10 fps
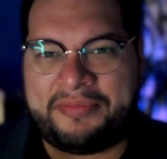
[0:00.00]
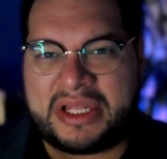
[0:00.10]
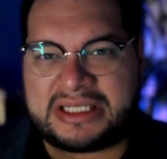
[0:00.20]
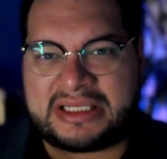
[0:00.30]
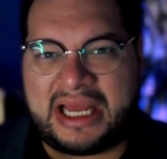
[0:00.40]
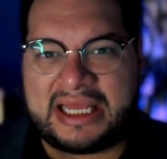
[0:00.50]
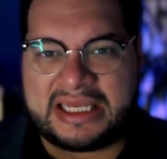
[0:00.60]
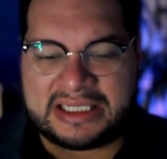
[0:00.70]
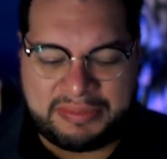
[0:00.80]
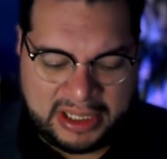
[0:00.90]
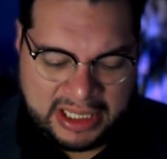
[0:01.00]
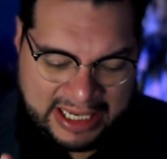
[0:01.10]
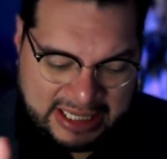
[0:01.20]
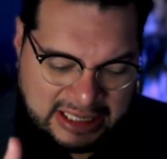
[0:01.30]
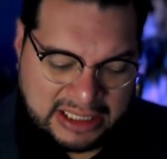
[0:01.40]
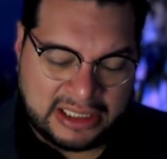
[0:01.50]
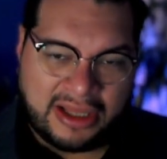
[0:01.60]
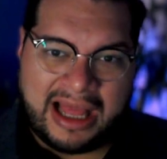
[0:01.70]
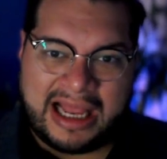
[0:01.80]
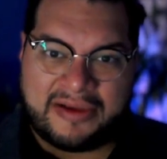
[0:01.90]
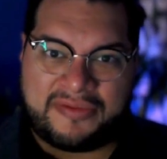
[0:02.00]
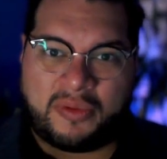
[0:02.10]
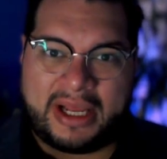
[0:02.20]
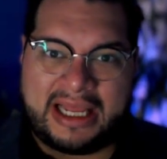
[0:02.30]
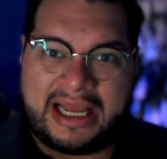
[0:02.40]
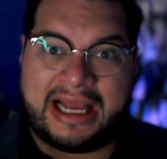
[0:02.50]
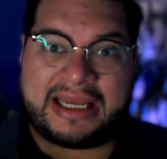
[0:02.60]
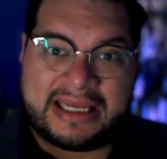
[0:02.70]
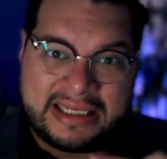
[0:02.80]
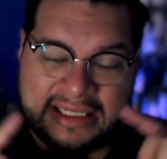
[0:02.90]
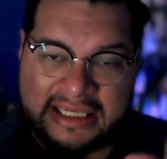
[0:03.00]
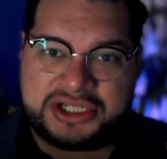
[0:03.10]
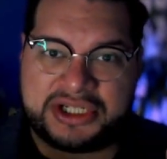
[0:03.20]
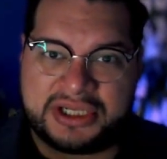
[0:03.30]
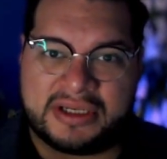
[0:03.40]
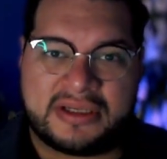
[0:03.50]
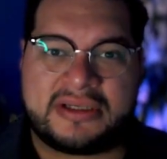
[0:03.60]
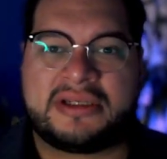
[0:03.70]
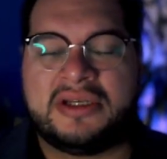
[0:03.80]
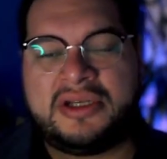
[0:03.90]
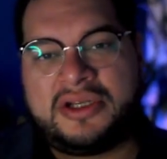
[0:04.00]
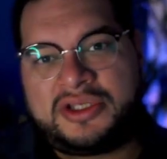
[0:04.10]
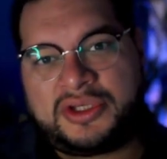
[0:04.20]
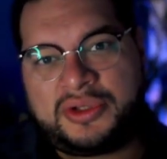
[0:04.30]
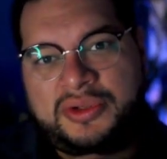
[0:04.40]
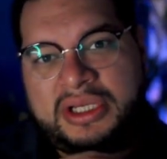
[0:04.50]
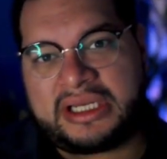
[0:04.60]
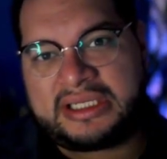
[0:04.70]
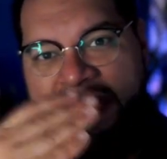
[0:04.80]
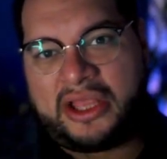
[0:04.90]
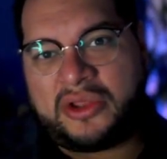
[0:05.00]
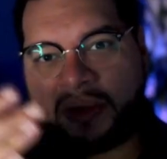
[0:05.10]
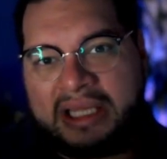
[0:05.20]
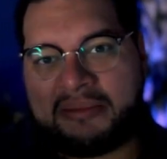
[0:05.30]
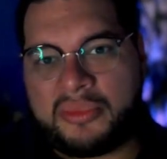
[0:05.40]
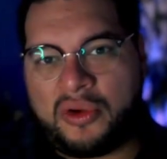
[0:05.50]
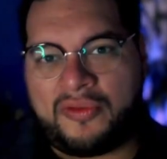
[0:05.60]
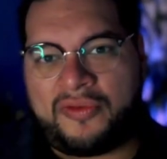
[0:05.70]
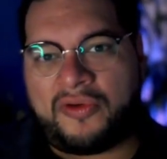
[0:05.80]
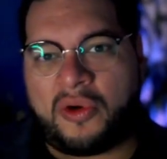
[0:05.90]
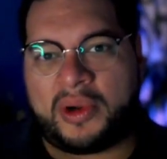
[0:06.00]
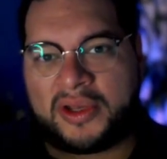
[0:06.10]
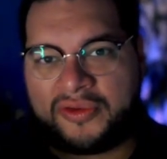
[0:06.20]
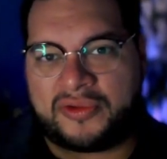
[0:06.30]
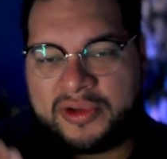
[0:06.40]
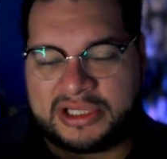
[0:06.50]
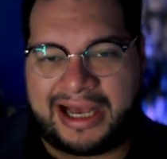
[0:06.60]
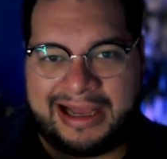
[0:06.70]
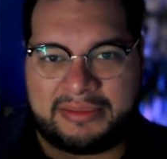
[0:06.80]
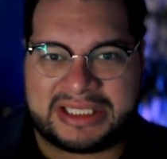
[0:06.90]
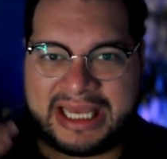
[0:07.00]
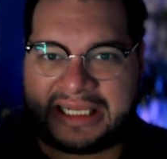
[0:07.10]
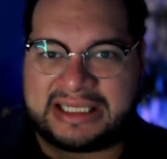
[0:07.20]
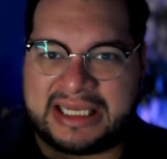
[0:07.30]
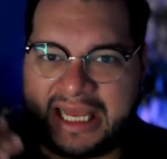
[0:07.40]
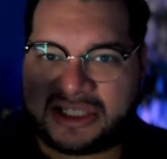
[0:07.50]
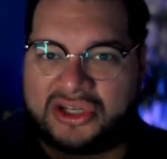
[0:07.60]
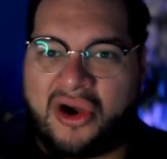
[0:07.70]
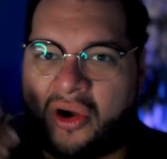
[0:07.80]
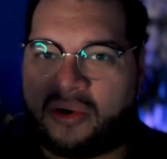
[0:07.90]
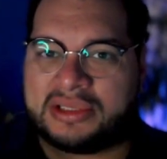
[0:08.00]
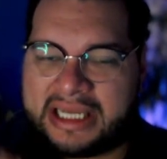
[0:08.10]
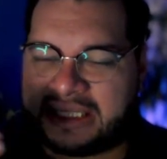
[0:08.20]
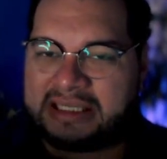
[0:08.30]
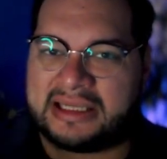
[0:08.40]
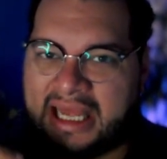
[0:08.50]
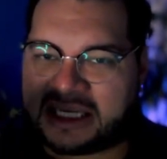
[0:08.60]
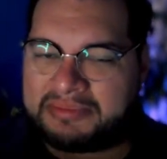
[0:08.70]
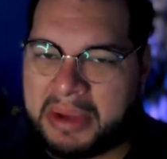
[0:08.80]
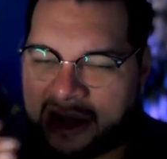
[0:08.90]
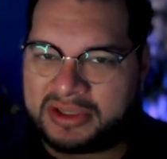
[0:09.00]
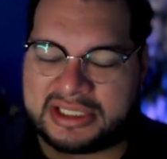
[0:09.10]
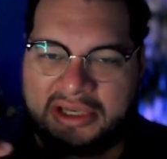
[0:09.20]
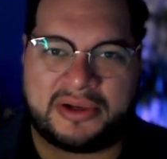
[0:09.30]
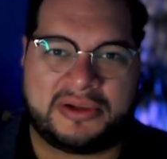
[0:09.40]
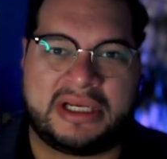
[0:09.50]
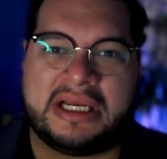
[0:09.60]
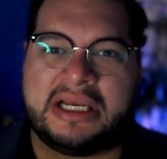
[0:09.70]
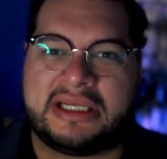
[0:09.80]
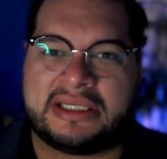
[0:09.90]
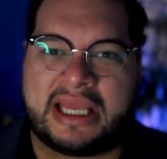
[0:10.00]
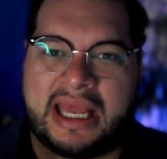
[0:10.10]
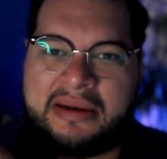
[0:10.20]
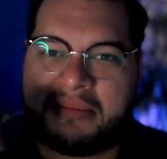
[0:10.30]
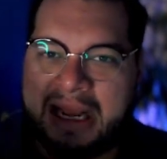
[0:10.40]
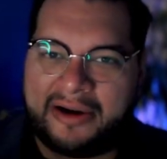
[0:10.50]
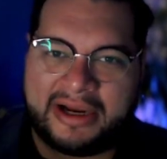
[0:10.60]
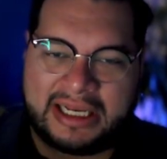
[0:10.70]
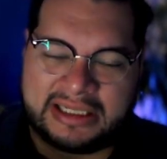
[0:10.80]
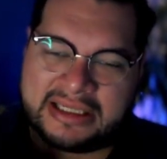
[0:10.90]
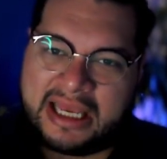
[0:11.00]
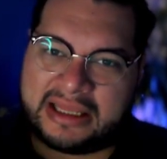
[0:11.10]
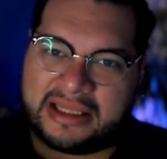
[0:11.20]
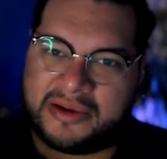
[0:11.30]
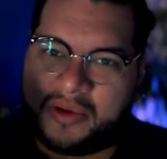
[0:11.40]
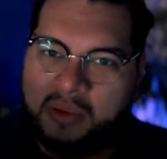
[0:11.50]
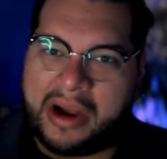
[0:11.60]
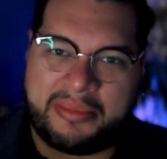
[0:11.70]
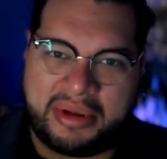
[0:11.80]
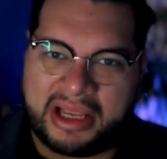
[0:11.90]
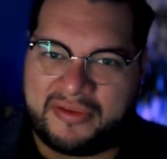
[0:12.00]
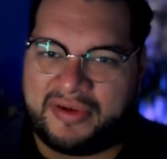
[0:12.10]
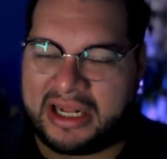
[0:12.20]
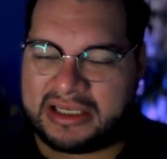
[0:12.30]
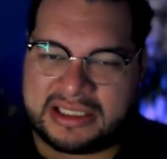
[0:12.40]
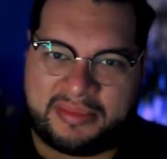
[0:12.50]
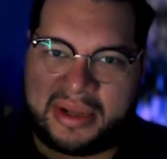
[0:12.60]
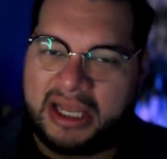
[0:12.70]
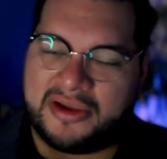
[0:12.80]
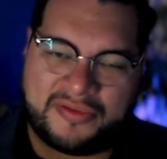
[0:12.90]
studies. But in life, we are conditioned to continually move forward through time, to get to the next goal, to get to the next milestone, to get married, to get the white picket fence, to buy your